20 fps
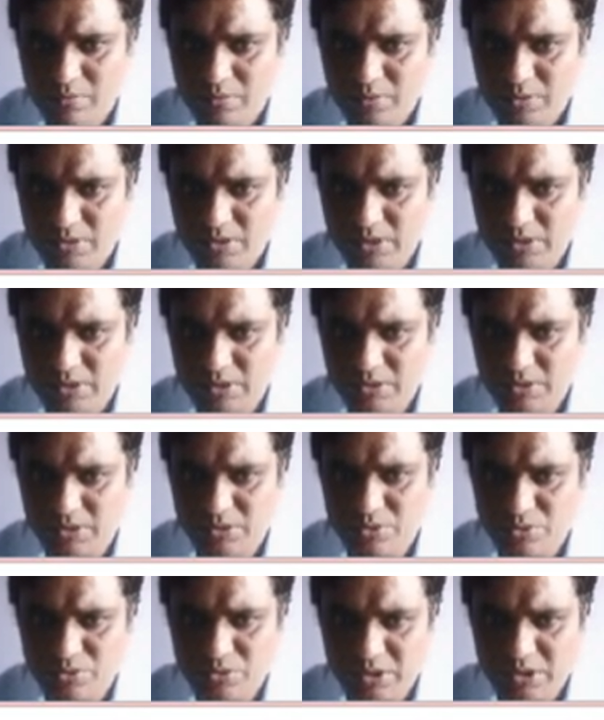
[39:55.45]
See,
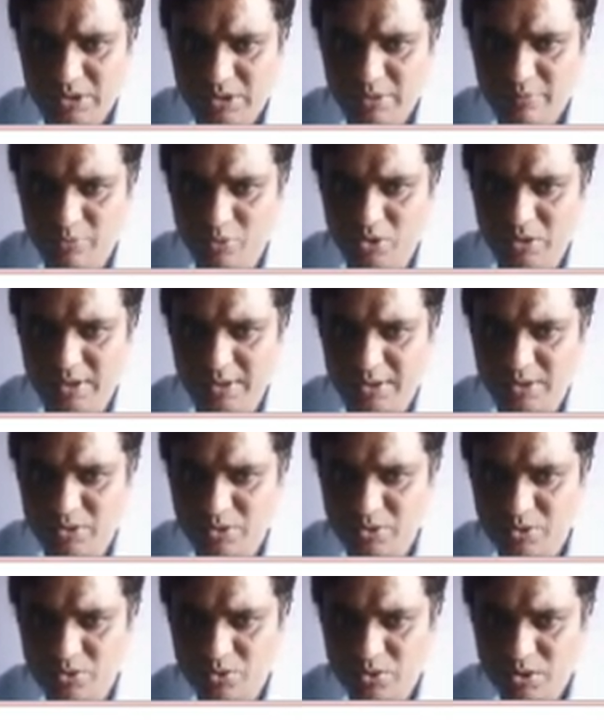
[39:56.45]
you check the polarities
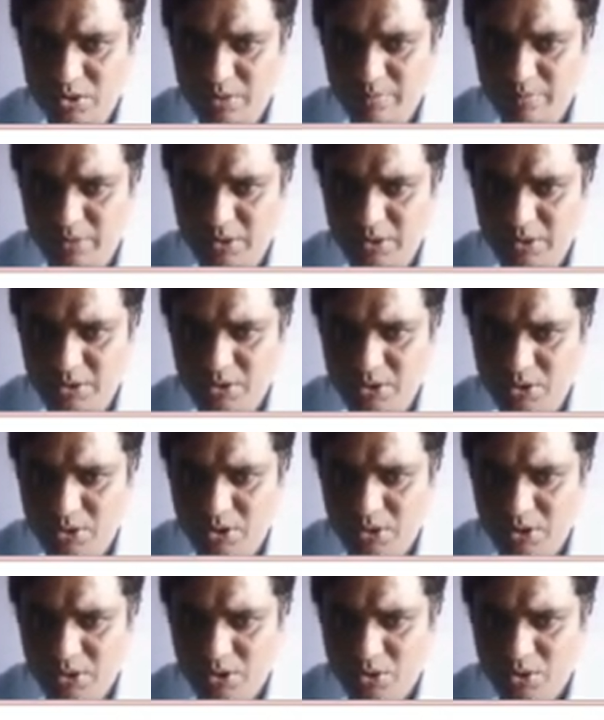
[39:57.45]
also. Okay, plus
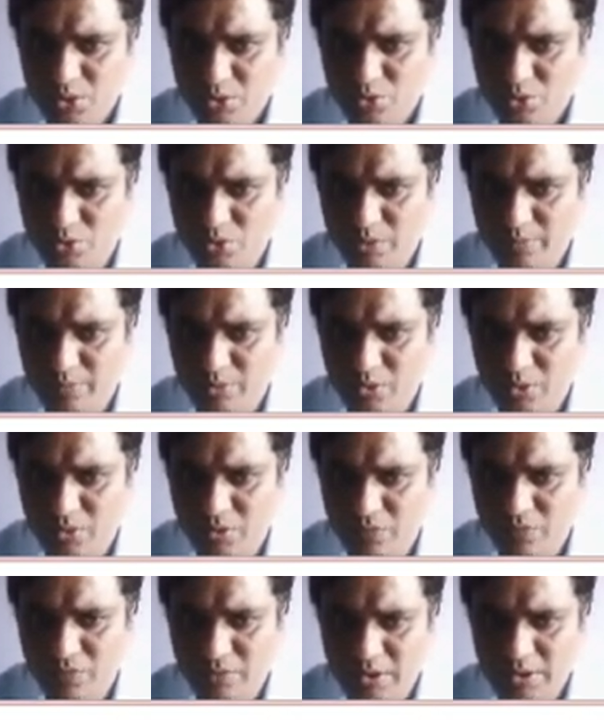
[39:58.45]
2
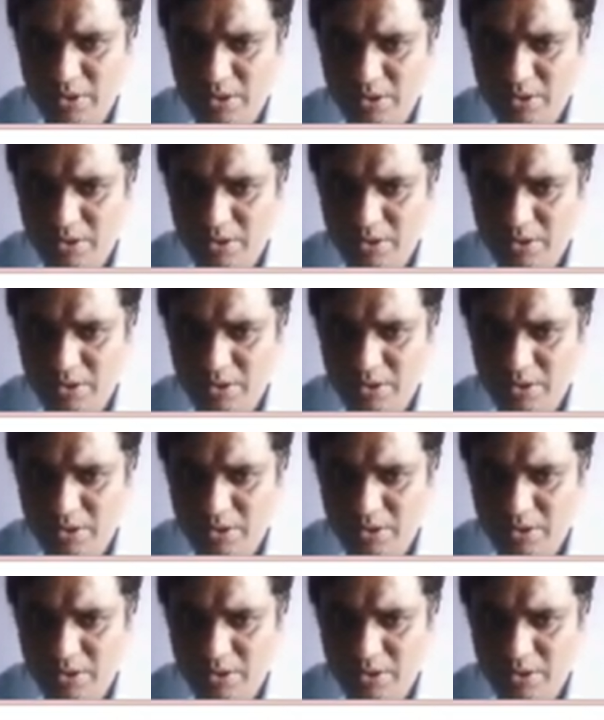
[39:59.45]
upon 1